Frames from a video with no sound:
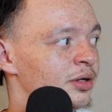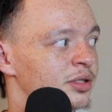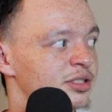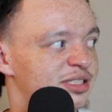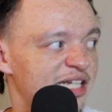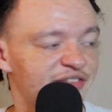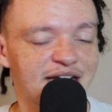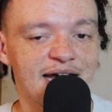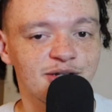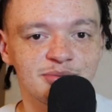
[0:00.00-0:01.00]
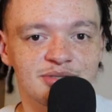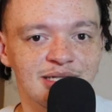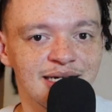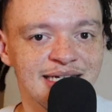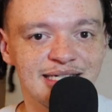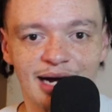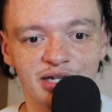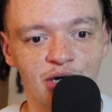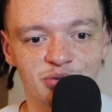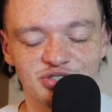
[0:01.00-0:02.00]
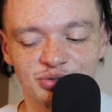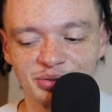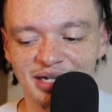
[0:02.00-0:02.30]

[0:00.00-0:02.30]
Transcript: Steven Adams, he got to go too.